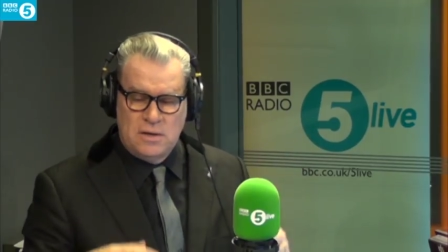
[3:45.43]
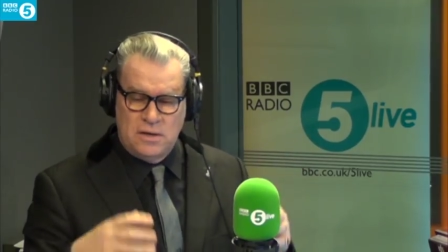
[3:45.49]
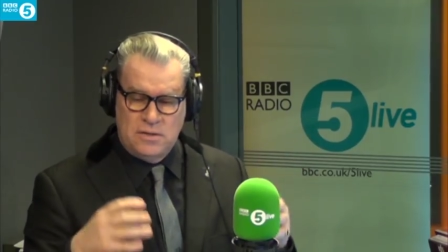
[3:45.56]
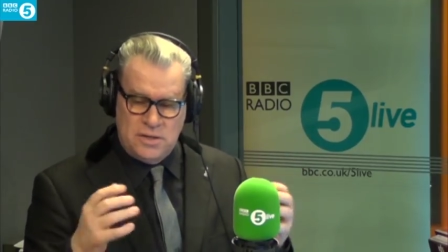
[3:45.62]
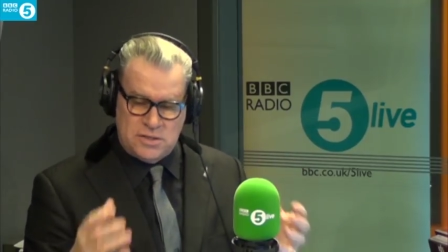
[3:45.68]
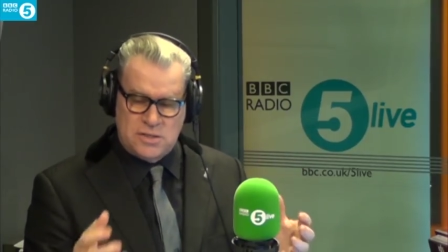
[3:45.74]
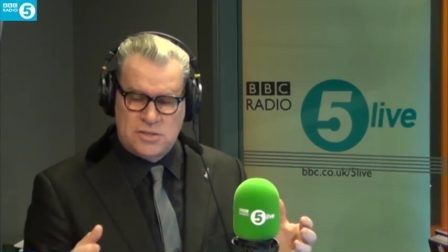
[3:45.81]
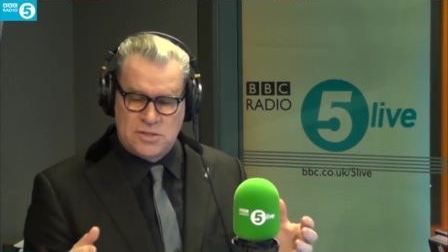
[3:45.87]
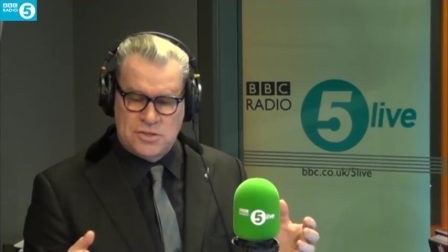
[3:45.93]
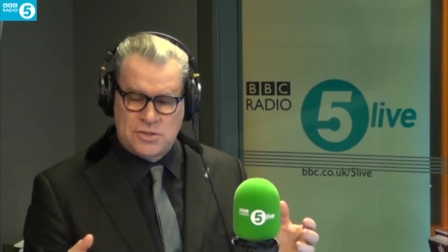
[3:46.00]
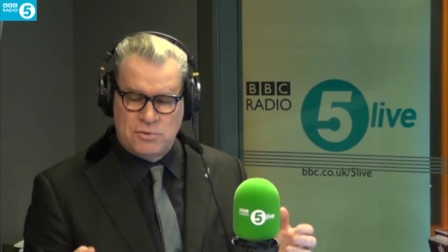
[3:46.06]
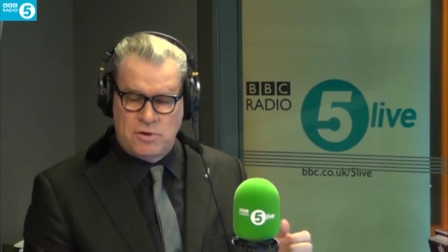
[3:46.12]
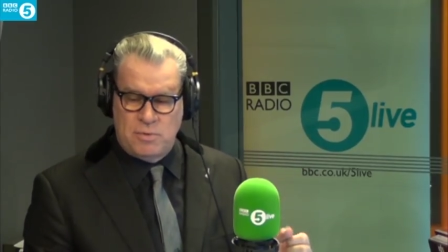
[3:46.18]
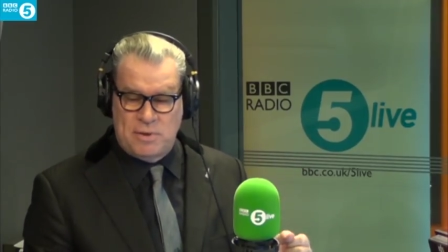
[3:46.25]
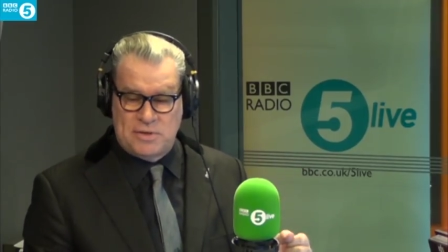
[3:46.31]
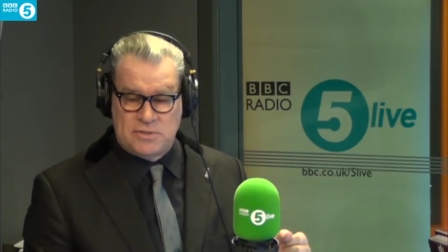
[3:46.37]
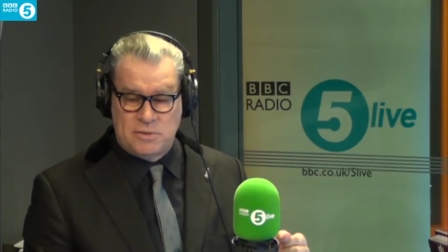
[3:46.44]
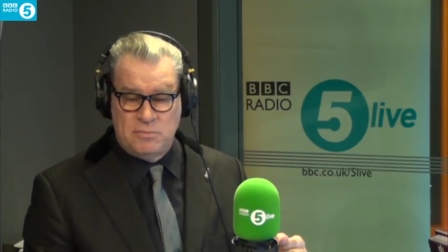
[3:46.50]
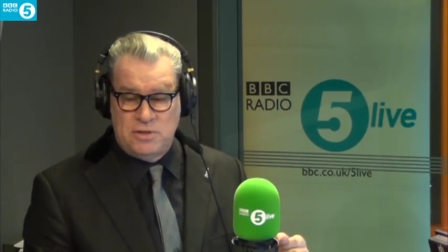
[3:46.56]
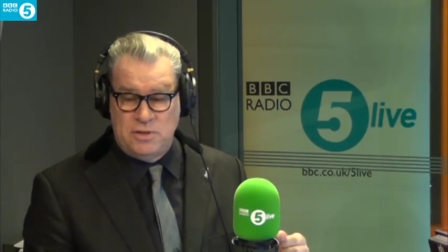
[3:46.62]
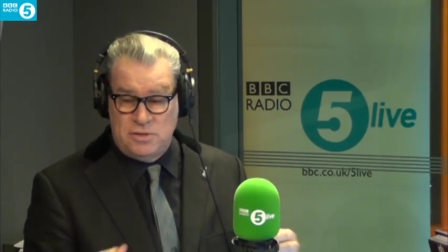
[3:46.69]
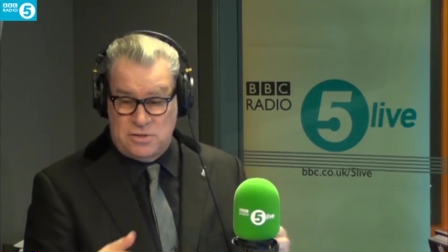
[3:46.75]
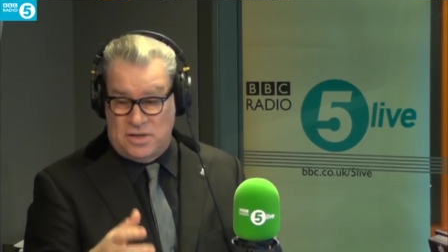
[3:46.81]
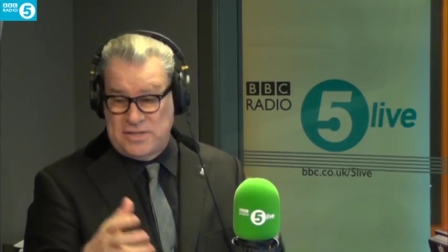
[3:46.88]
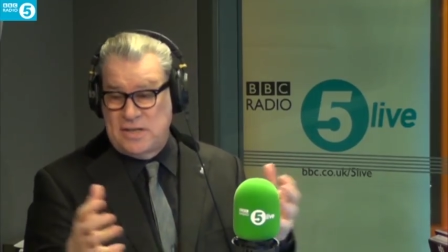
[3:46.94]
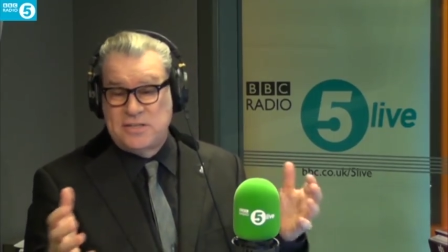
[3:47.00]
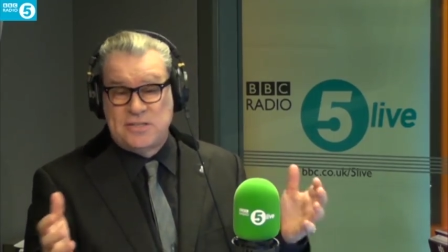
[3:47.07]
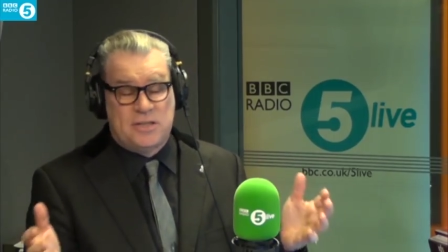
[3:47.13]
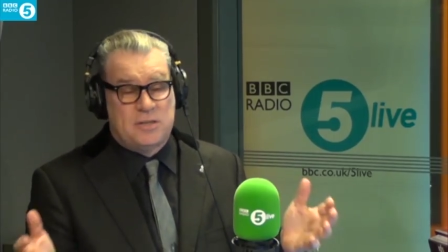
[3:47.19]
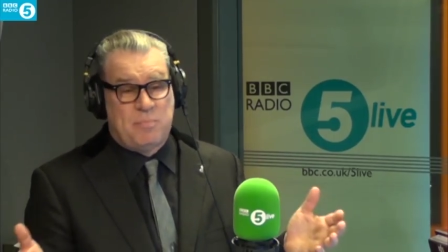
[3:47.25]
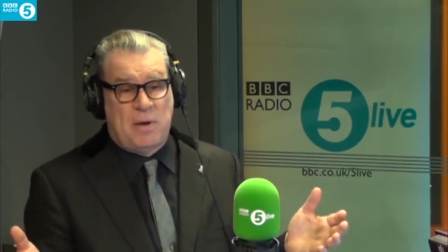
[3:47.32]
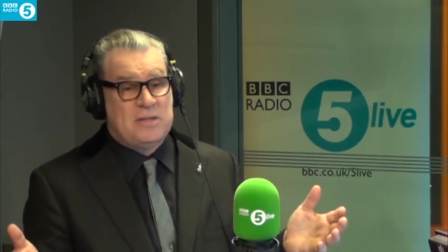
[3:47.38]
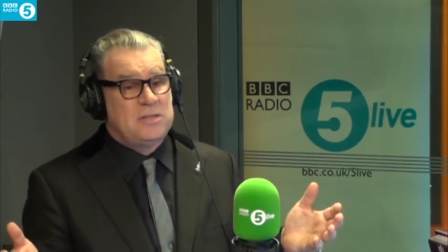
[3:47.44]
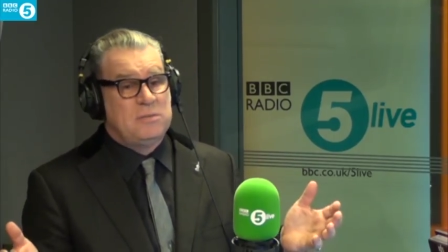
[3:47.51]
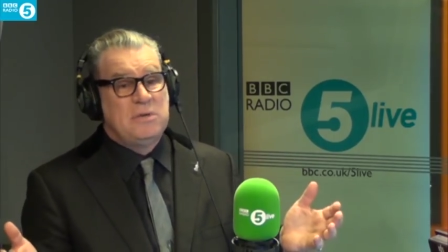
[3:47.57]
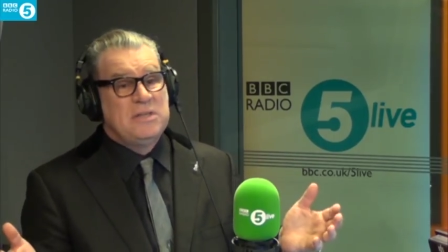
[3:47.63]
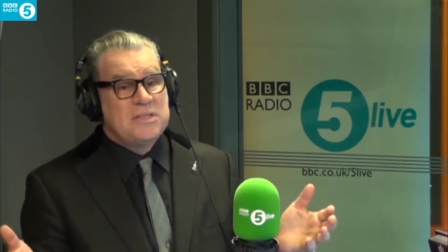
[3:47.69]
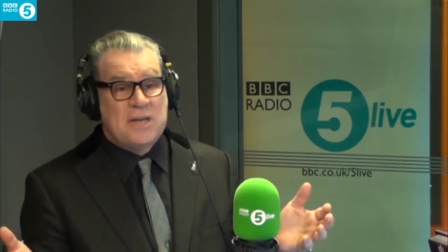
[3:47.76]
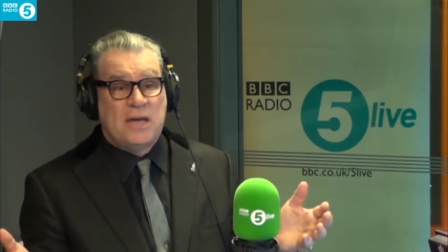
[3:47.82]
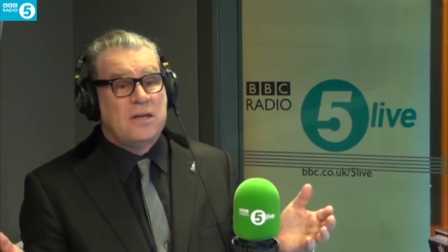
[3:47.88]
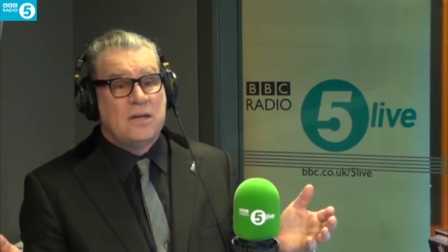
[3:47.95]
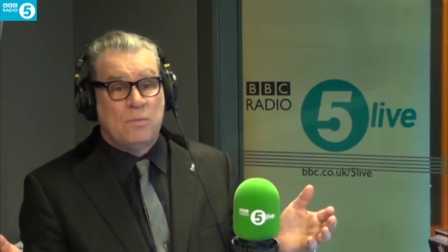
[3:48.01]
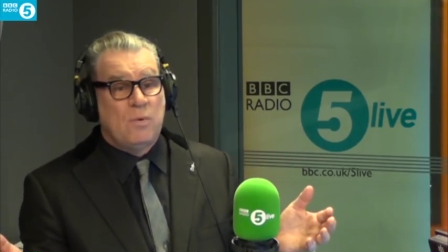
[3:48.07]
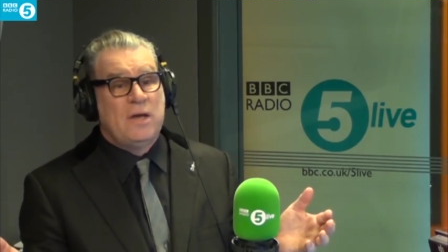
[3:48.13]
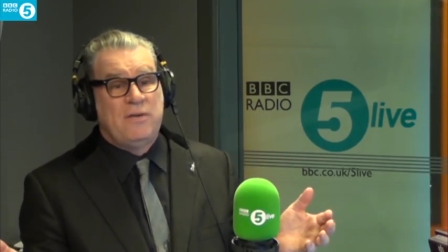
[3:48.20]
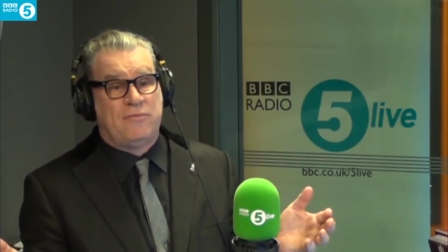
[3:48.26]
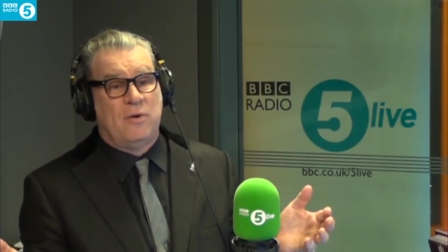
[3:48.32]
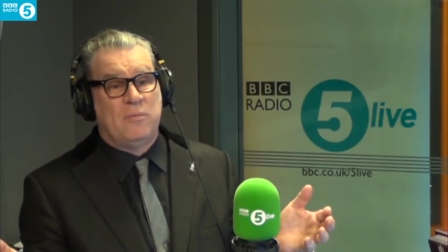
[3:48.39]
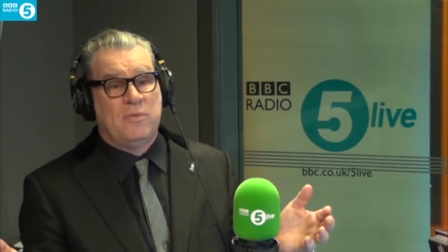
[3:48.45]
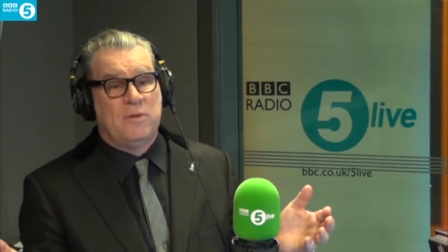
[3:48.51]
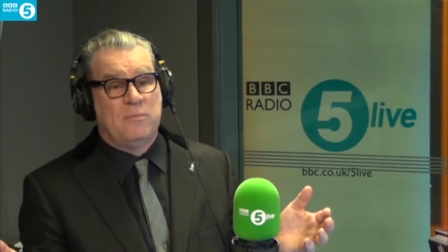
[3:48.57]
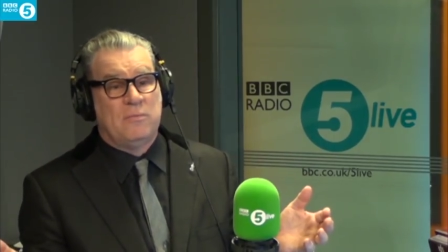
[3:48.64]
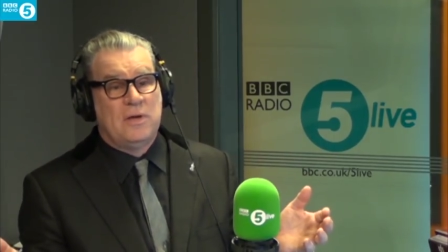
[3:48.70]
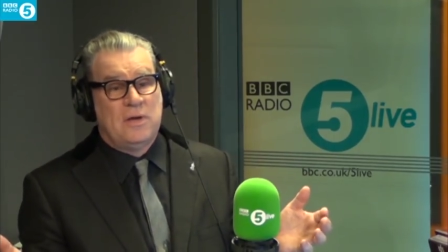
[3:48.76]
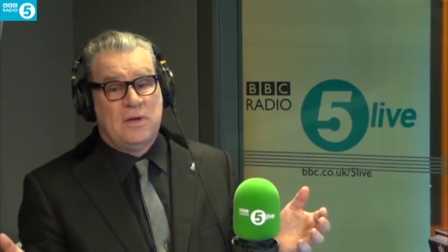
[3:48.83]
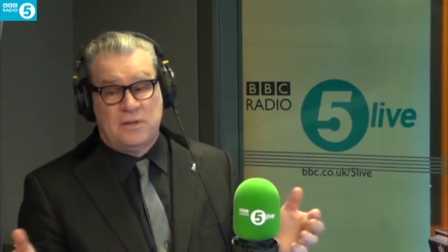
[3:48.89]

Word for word: And this is a story about somebody whose identity has basically been taken away from them.